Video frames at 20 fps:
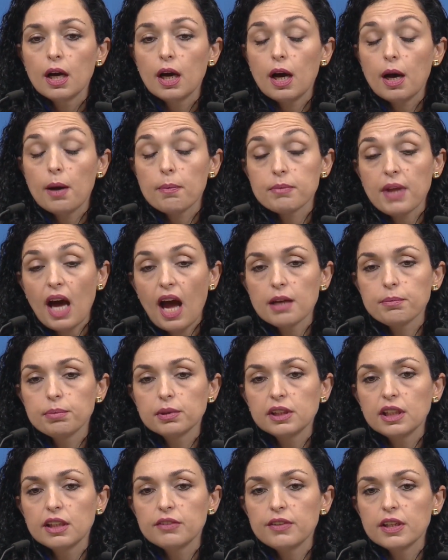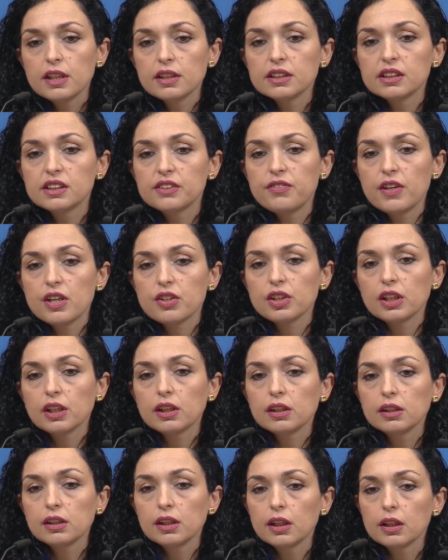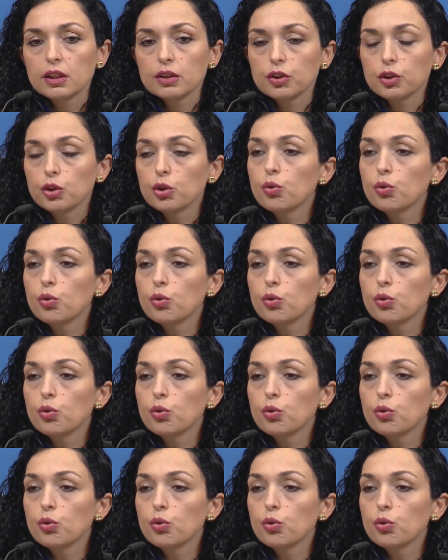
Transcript: I believe it is very clear